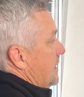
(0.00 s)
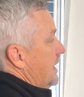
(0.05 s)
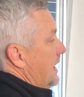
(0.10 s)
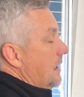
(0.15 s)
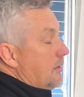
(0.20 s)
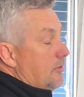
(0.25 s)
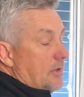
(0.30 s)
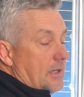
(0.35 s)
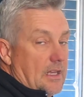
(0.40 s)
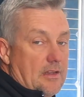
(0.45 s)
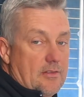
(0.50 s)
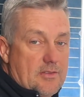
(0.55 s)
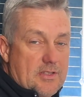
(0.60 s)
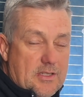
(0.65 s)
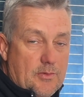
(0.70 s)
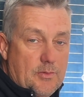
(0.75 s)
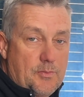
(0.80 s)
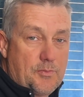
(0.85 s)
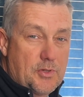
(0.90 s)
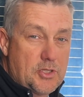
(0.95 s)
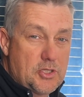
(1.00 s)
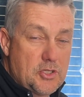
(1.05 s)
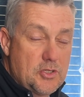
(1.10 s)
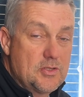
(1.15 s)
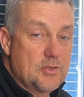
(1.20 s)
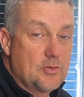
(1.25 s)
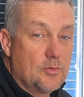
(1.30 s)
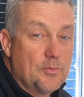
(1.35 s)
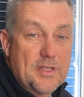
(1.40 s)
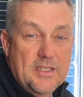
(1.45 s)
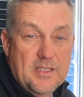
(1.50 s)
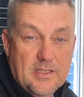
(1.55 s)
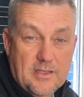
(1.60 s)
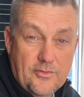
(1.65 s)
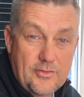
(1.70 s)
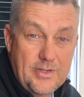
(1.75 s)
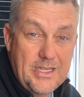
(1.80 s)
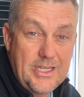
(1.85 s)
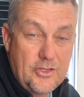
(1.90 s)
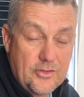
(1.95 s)
kilowatt hours. So it produced almost
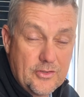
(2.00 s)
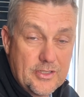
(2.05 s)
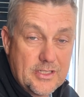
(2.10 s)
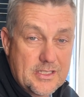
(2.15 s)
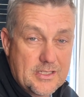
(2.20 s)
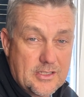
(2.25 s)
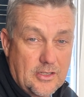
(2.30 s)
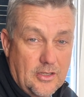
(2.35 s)
3 units